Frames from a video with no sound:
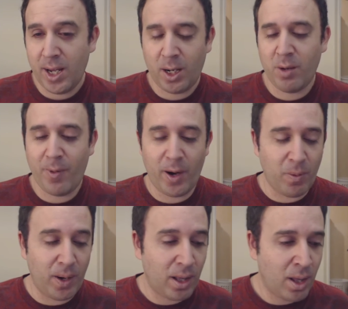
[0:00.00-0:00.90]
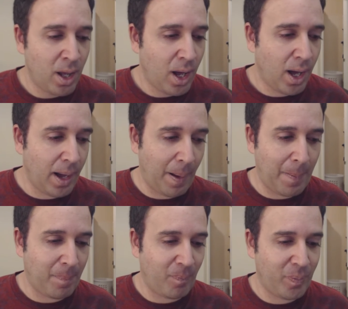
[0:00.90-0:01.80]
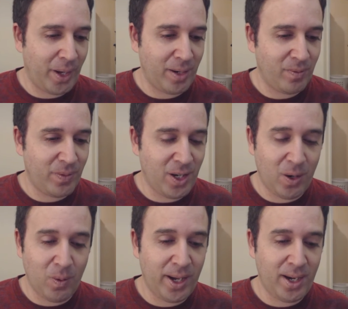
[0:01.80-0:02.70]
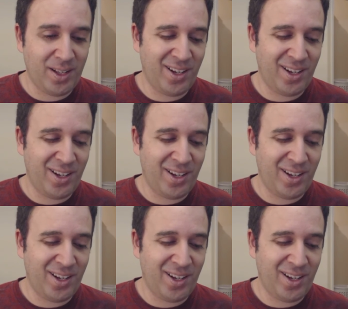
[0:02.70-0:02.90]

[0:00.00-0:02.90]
It could very well. Um, but you know what?